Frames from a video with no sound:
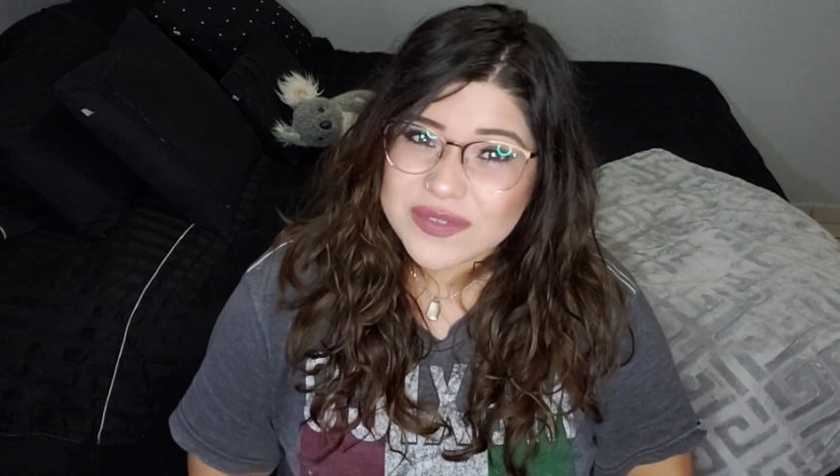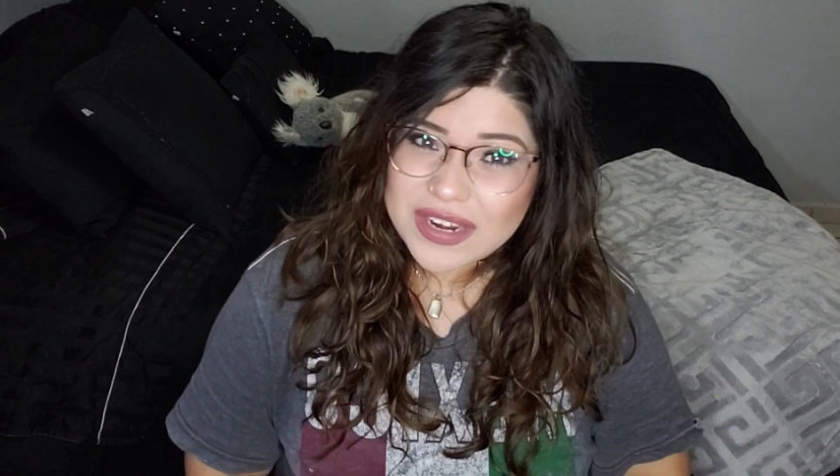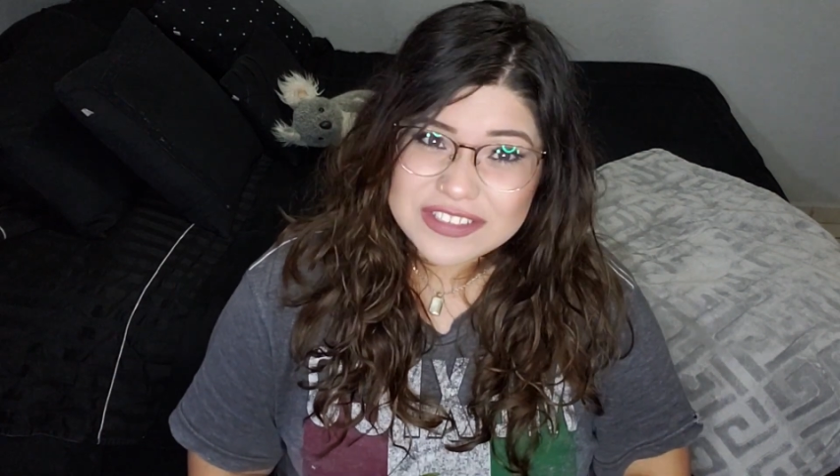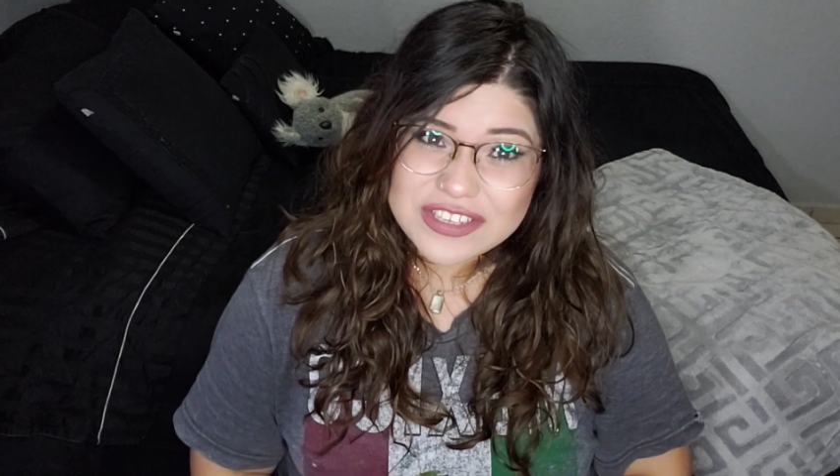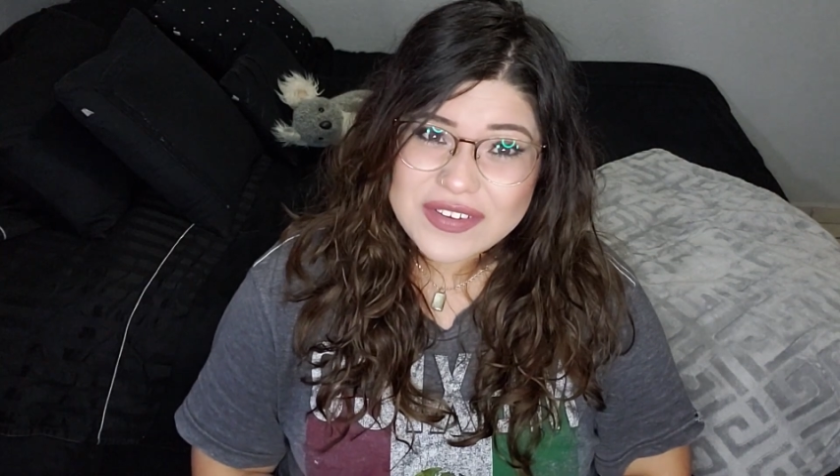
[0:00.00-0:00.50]
when
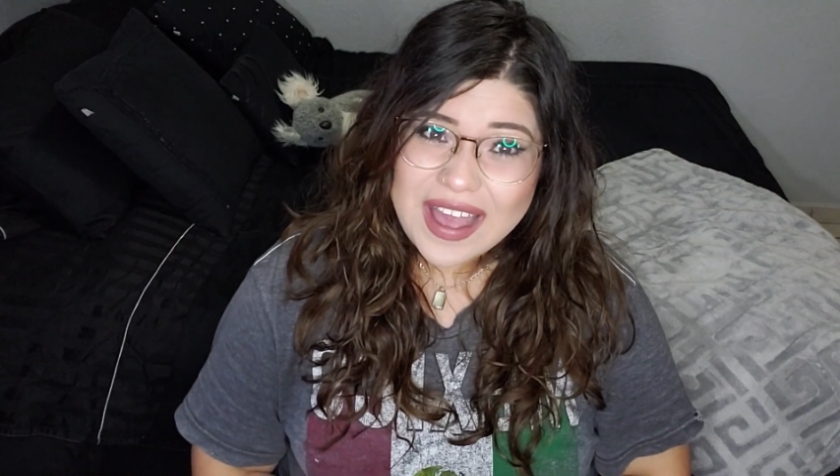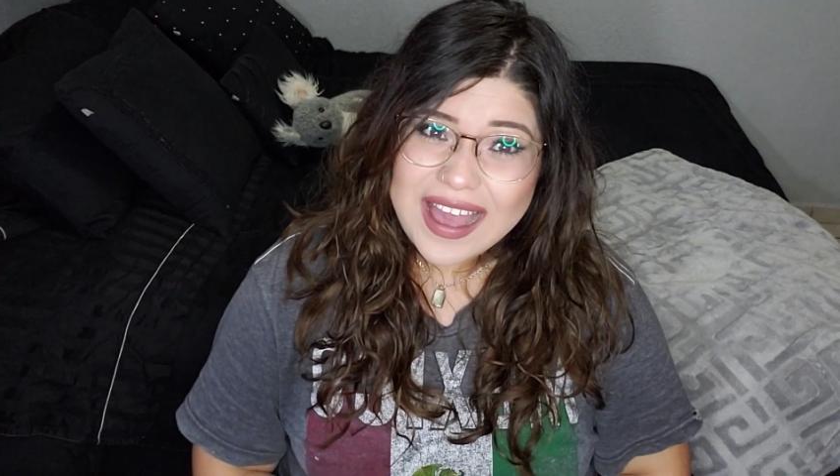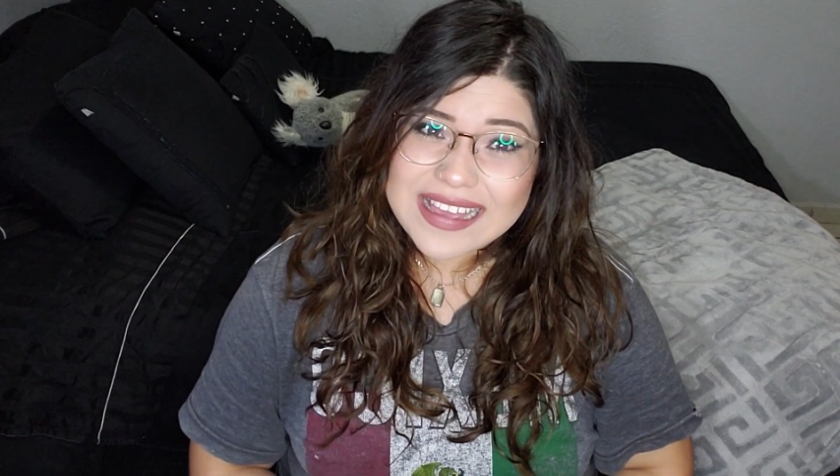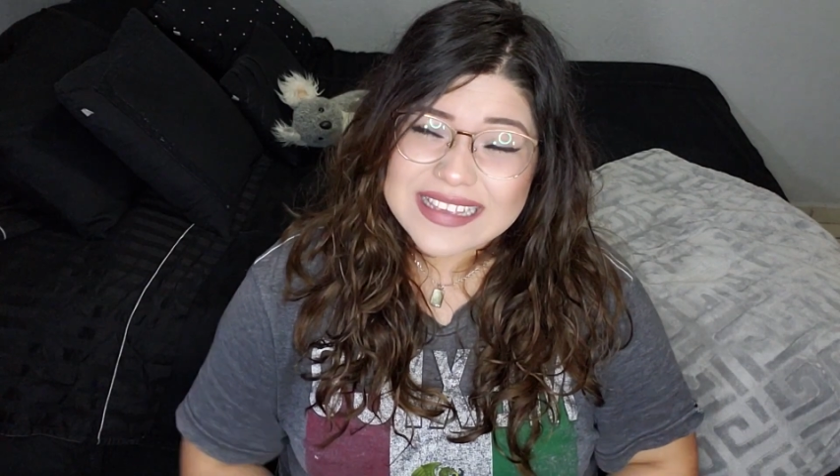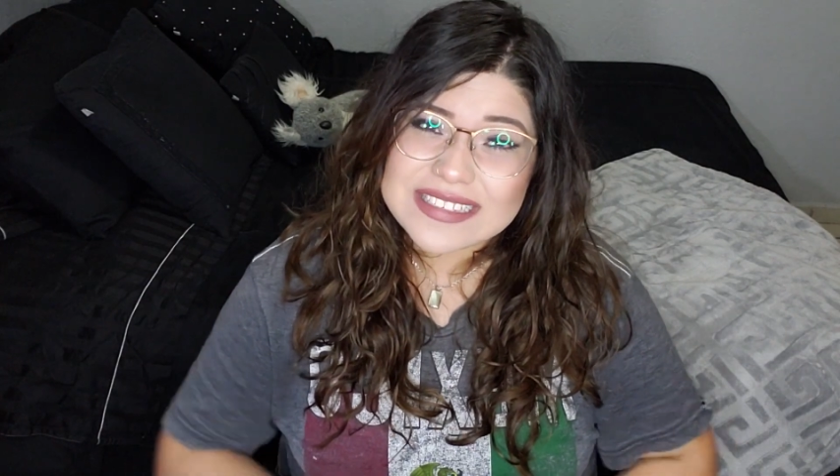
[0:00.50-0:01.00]
I see you
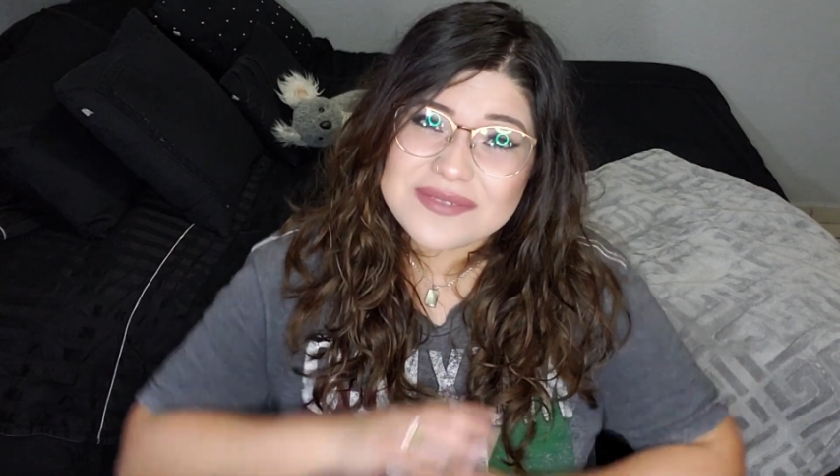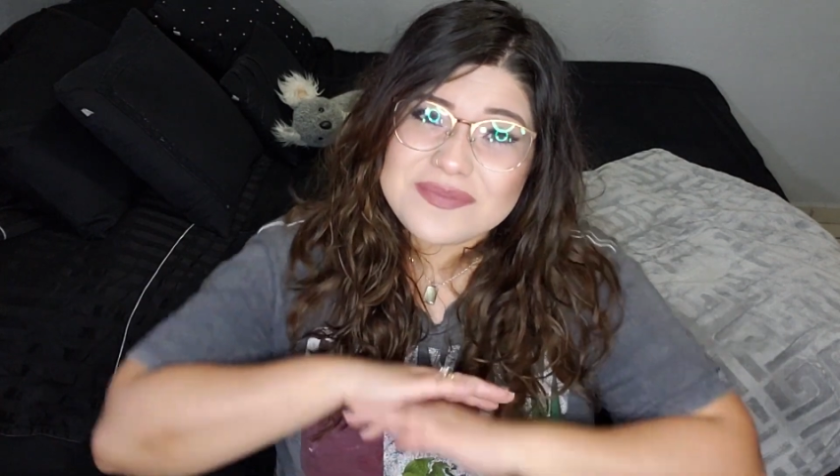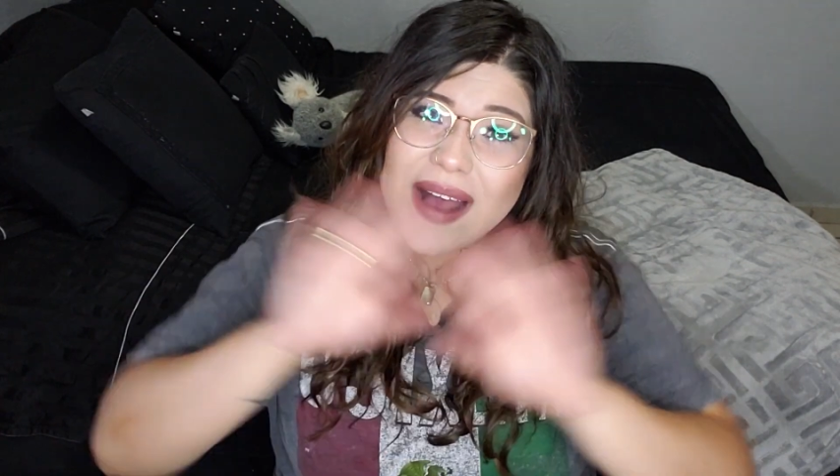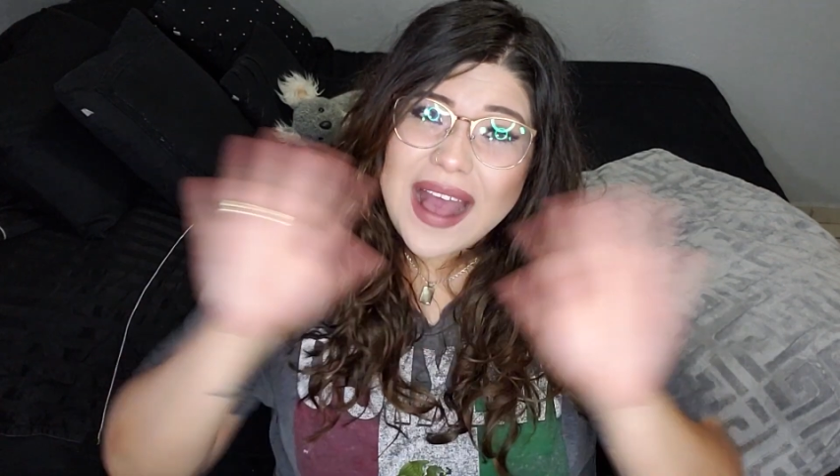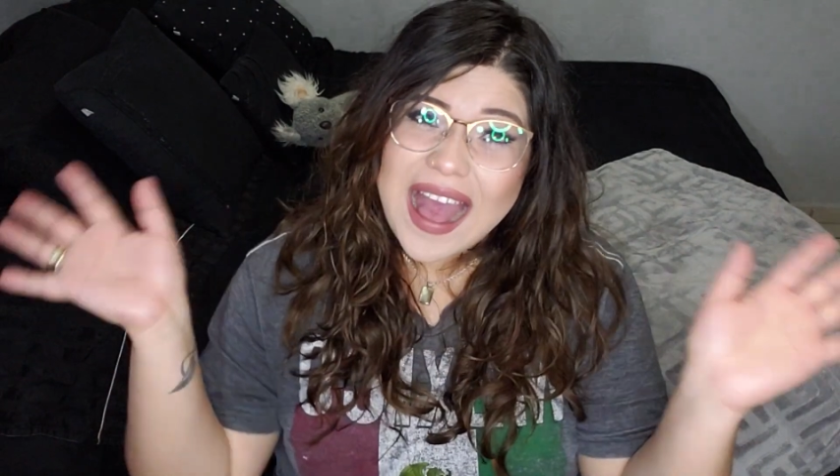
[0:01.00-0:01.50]
guys.
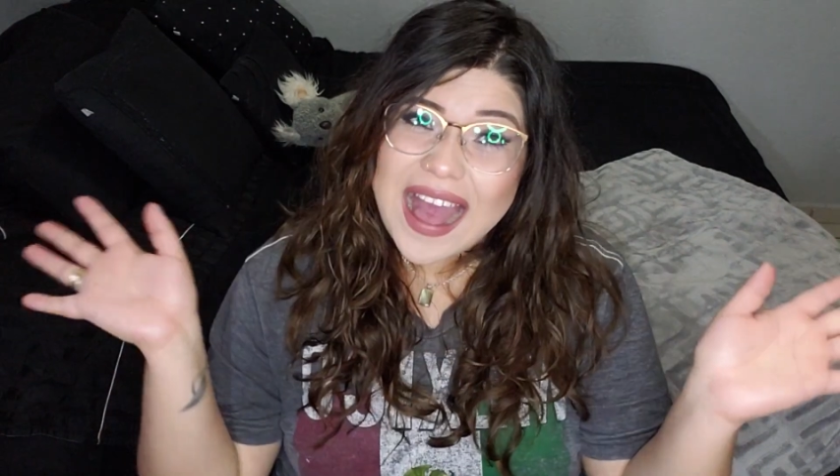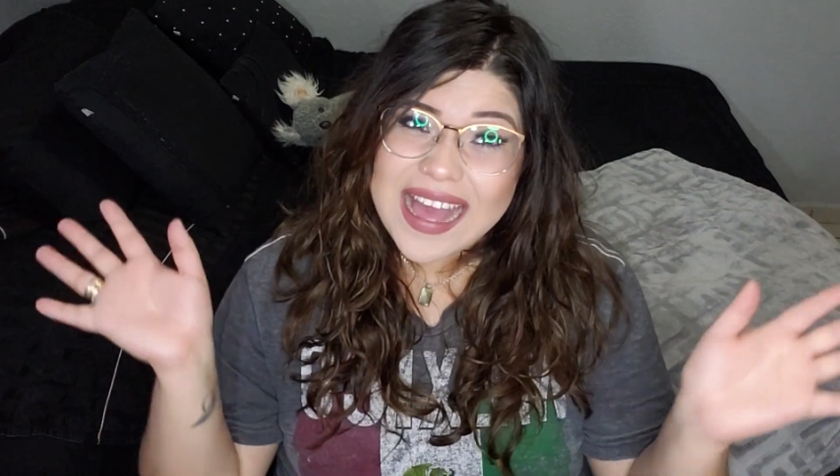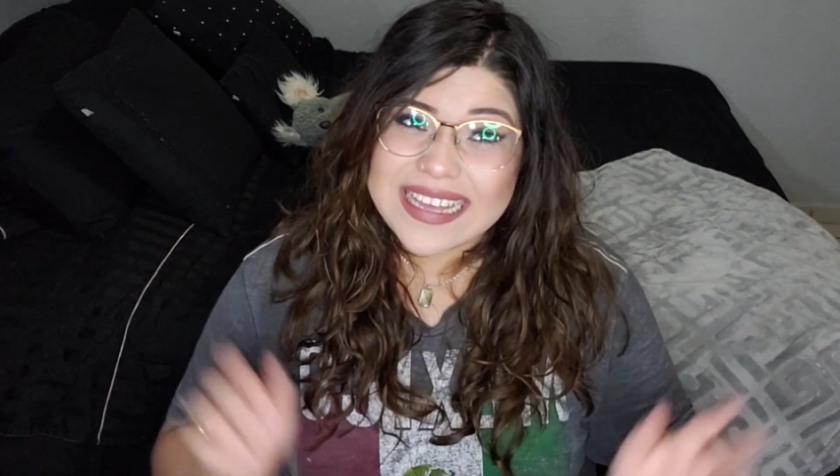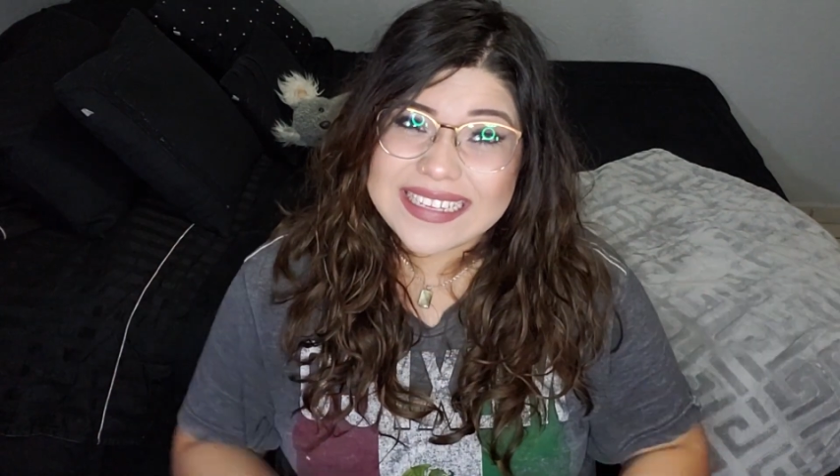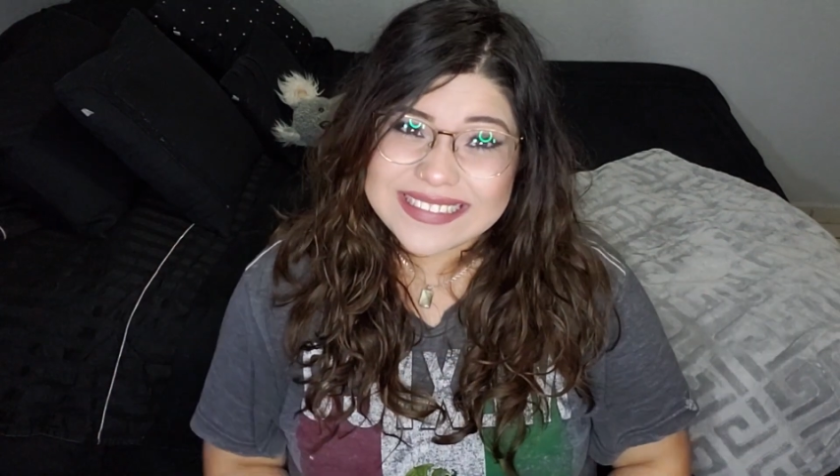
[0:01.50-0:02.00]

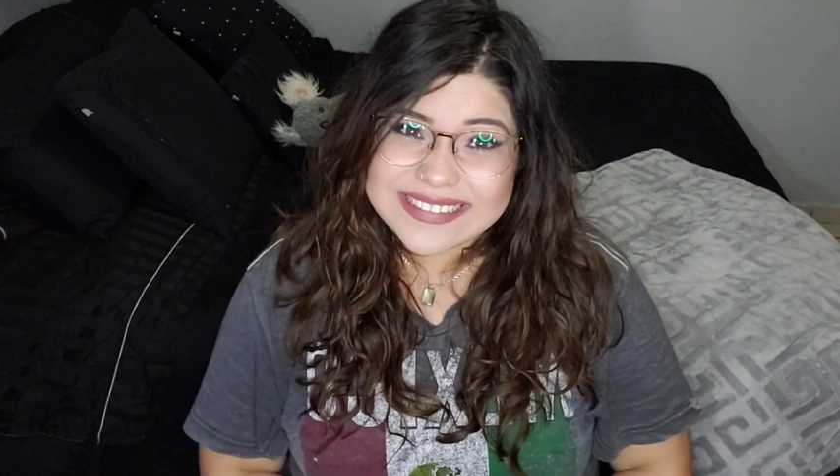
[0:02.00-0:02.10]
Bye!